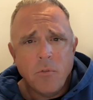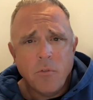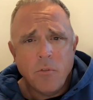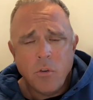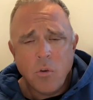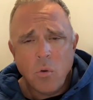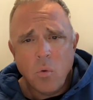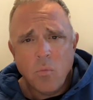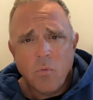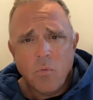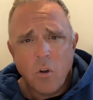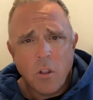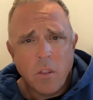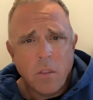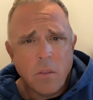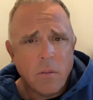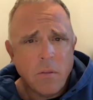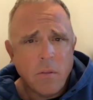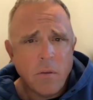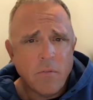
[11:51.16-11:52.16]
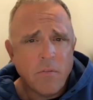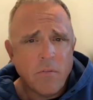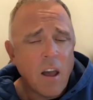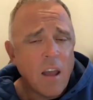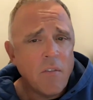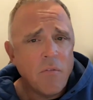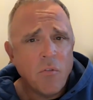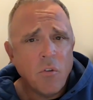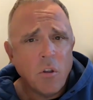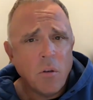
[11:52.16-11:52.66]
2 foot to
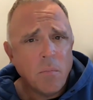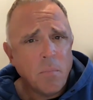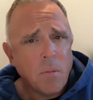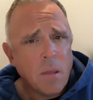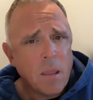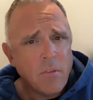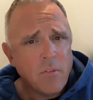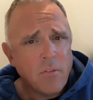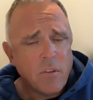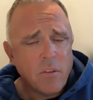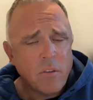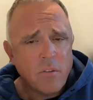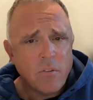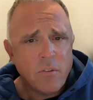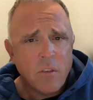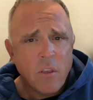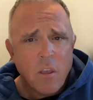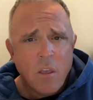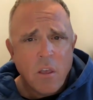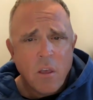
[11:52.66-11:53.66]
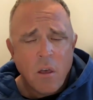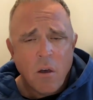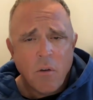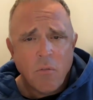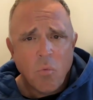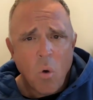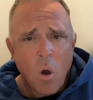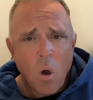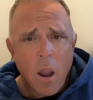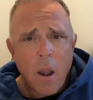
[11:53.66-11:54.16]
5 foot pieces
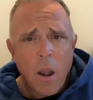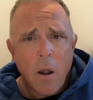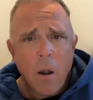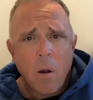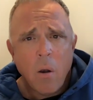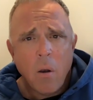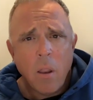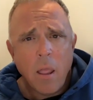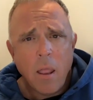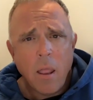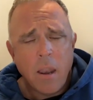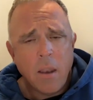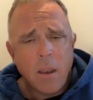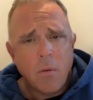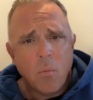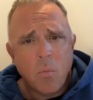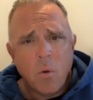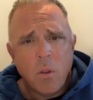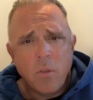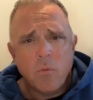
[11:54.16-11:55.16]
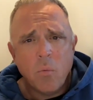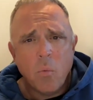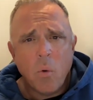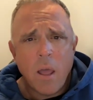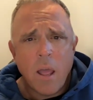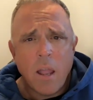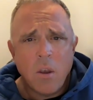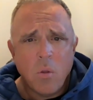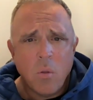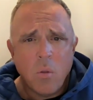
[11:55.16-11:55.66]
of wire. And then the reason
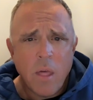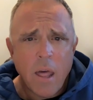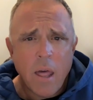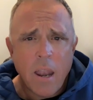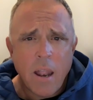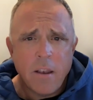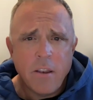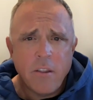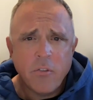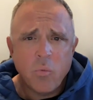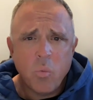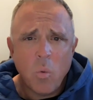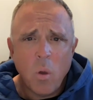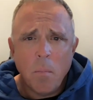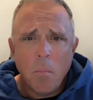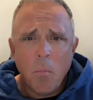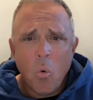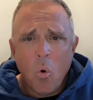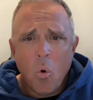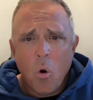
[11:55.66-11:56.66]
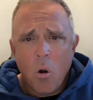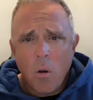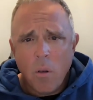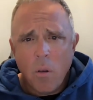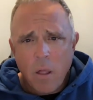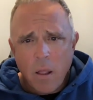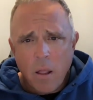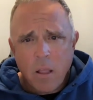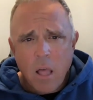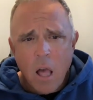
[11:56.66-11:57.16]
why I do that, I just want more
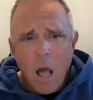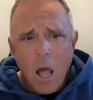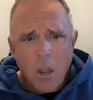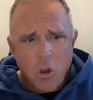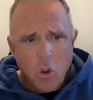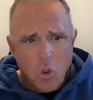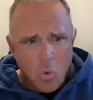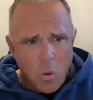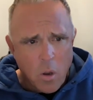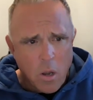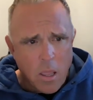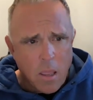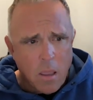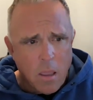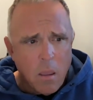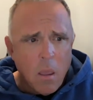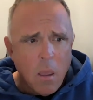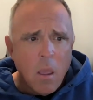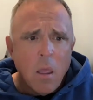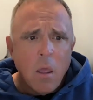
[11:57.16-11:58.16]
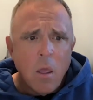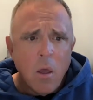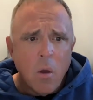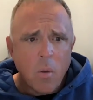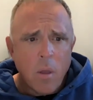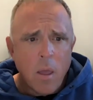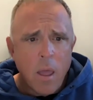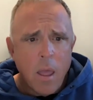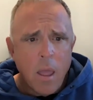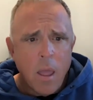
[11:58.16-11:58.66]
like continuity.
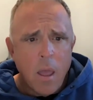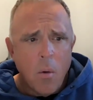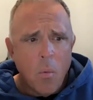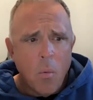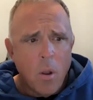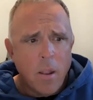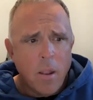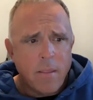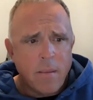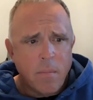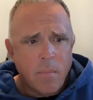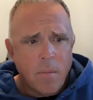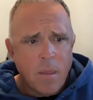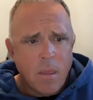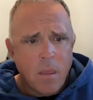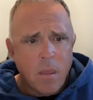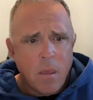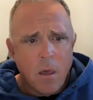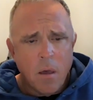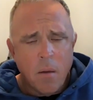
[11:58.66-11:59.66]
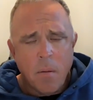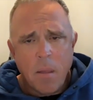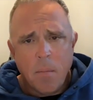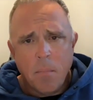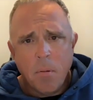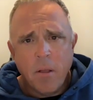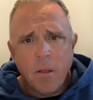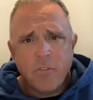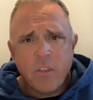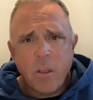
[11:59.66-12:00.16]
Okay, I want it to be,
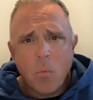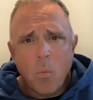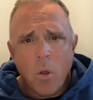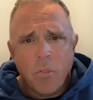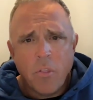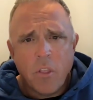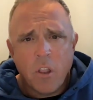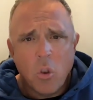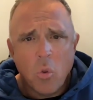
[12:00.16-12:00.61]
and plus I want the